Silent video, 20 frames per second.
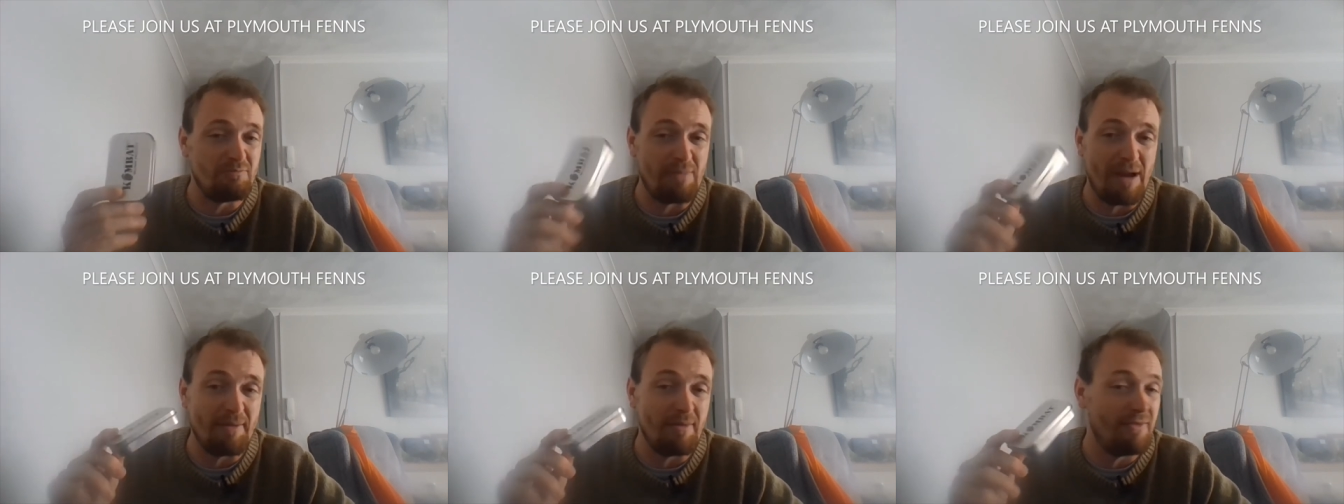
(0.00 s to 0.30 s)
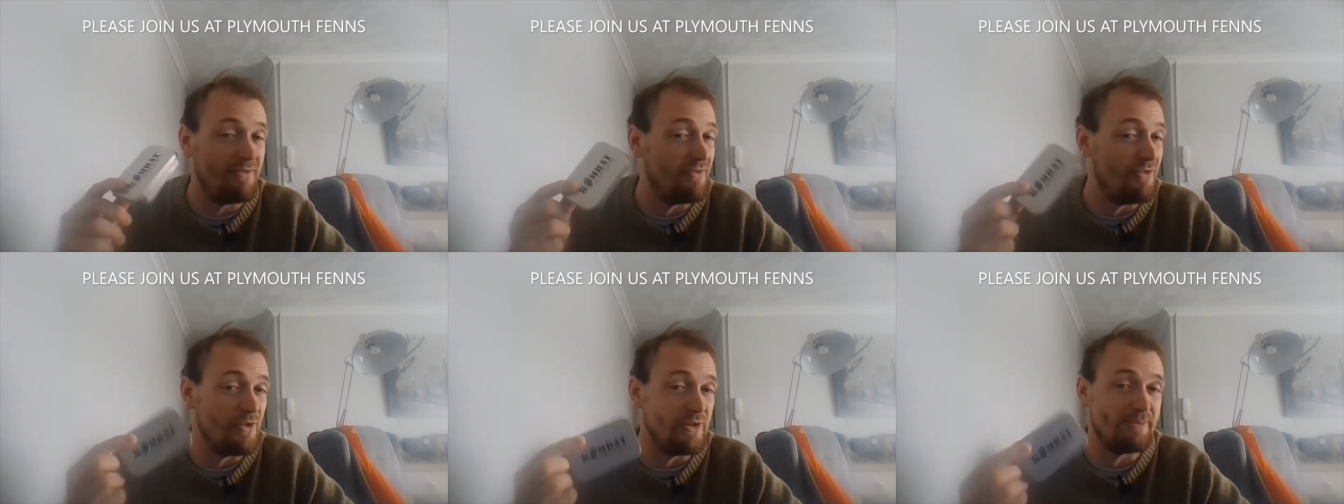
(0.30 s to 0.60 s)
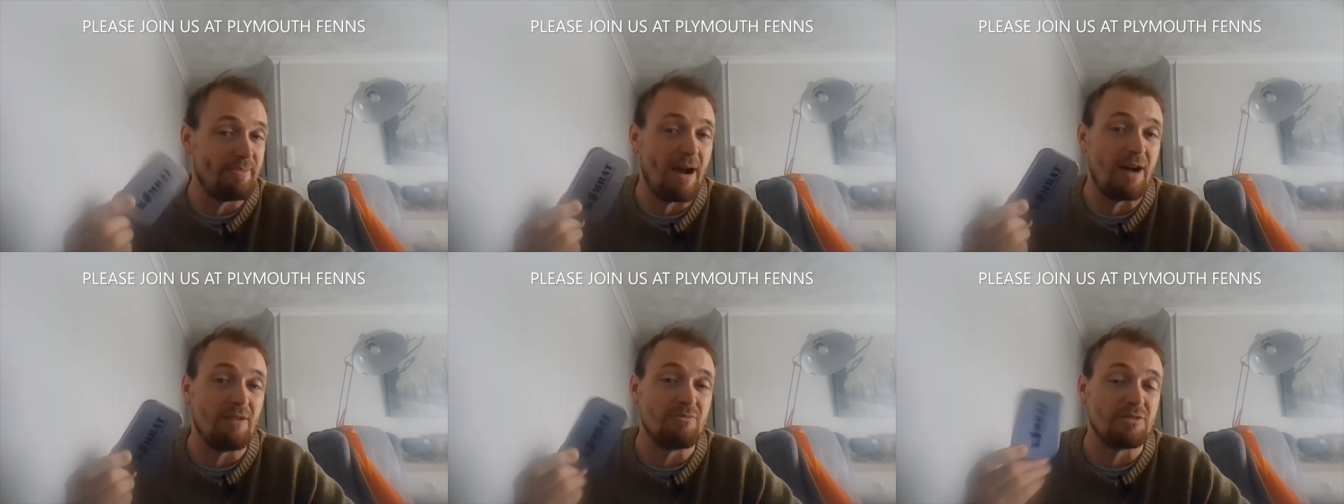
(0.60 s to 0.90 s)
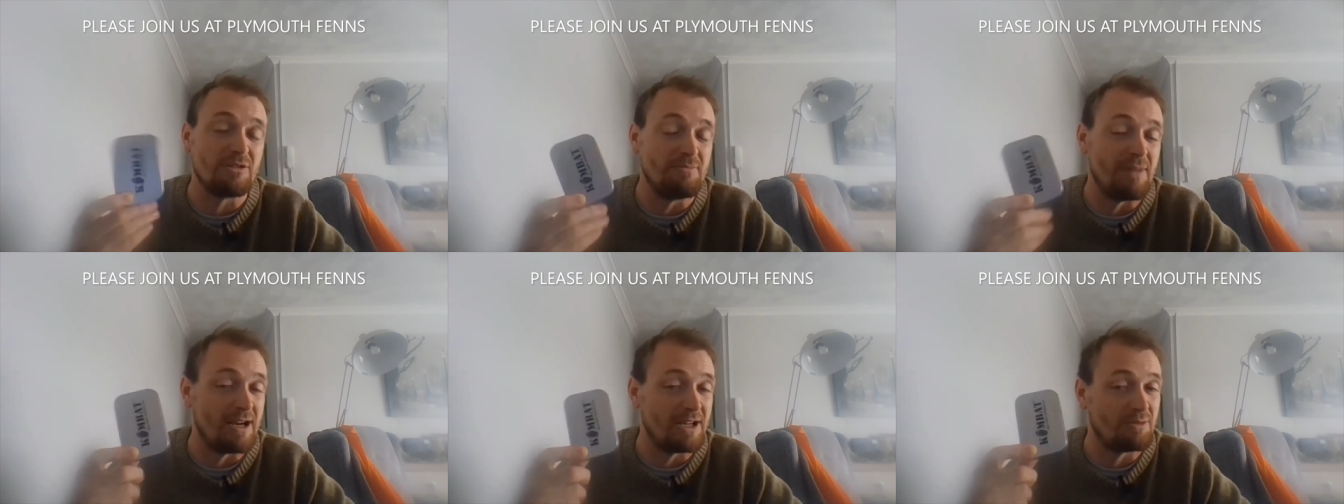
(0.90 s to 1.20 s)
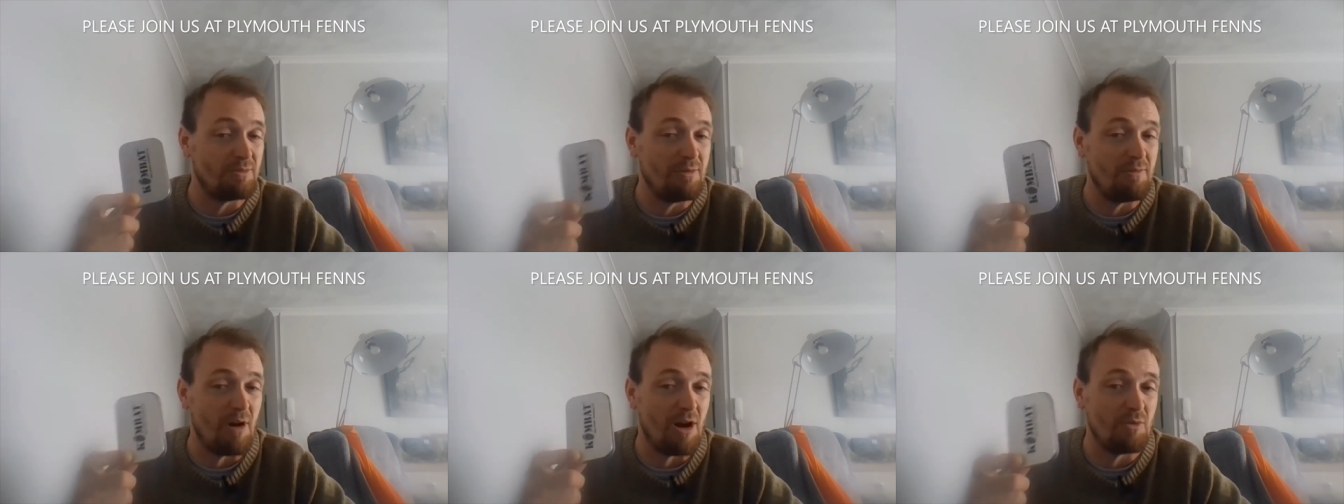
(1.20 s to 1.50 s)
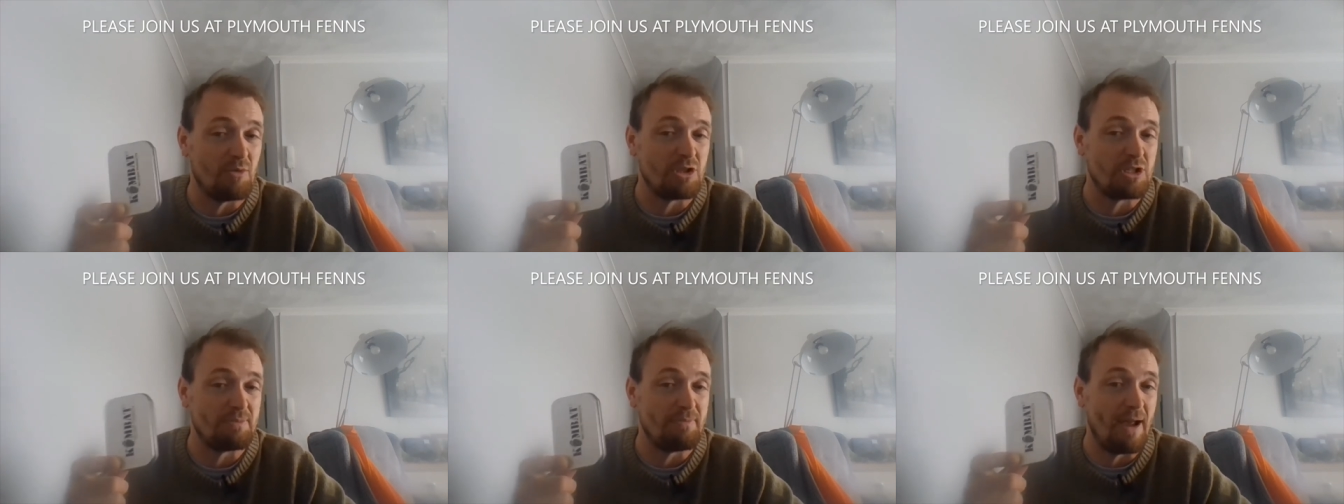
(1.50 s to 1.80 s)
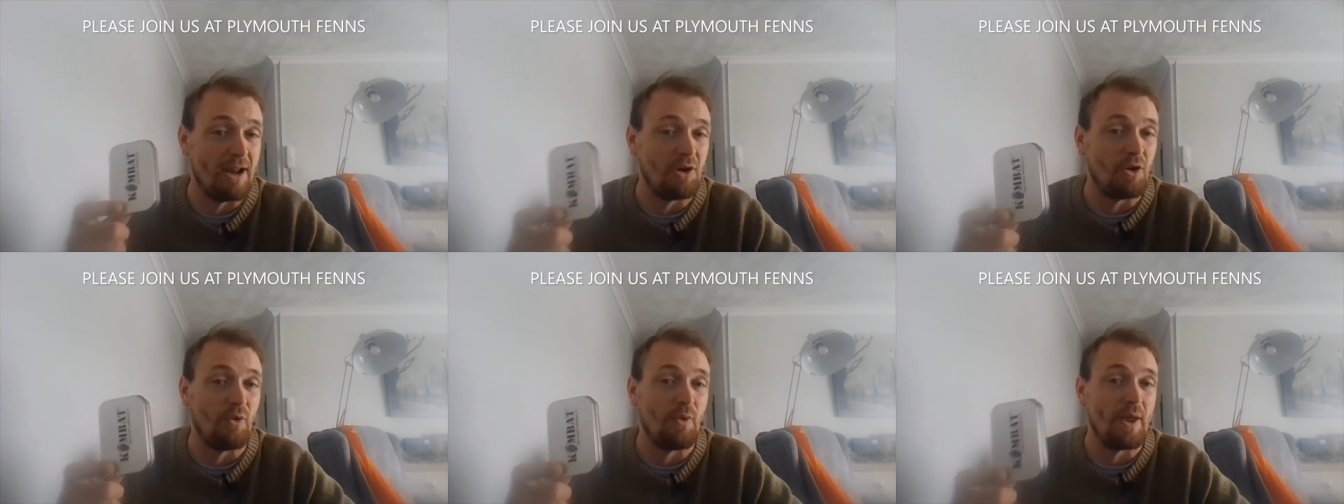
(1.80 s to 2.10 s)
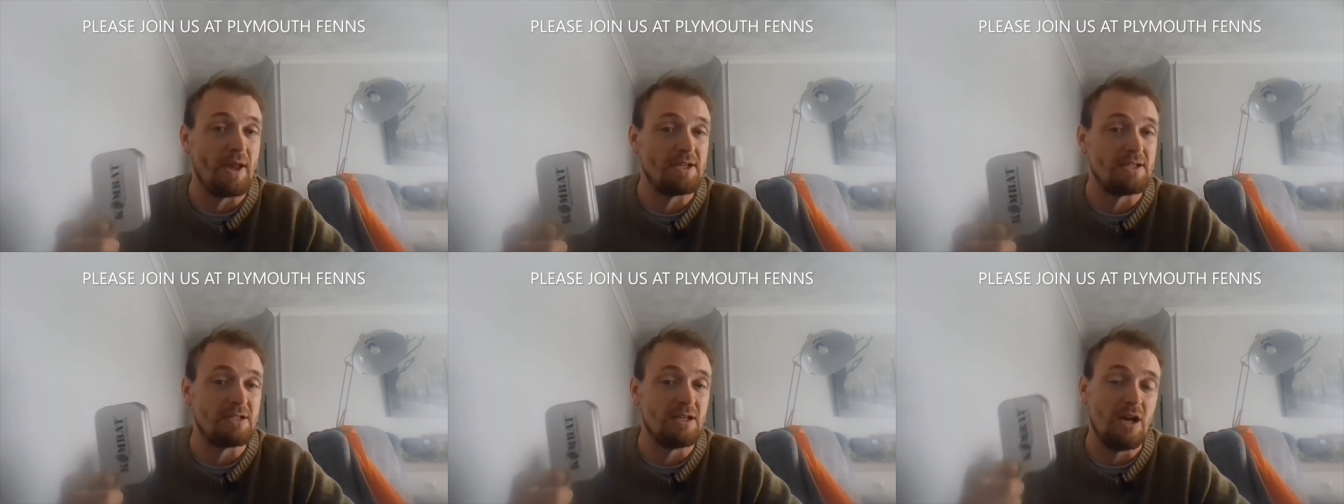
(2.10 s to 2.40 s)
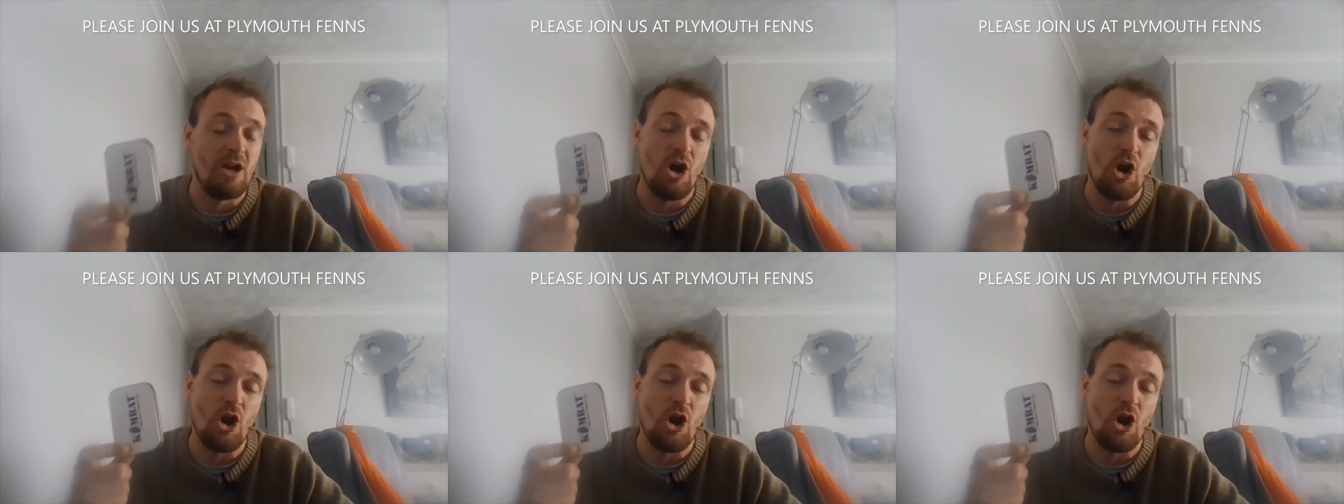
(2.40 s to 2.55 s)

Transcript: maybe £3 the maximum I would spend on this.